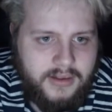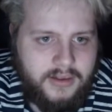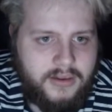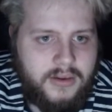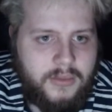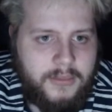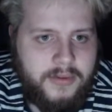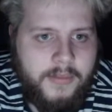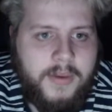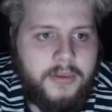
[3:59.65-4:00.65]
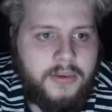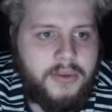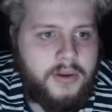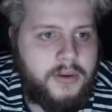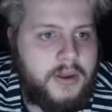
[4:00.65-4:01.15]
You know what some people will
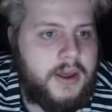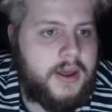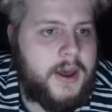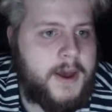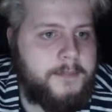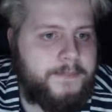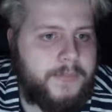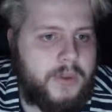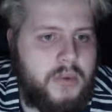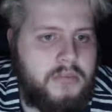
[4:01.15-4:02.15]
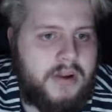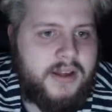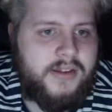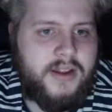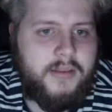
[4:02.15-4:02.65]
do. We're really
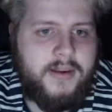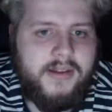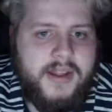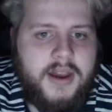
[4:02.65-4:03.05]
excited to bring stadium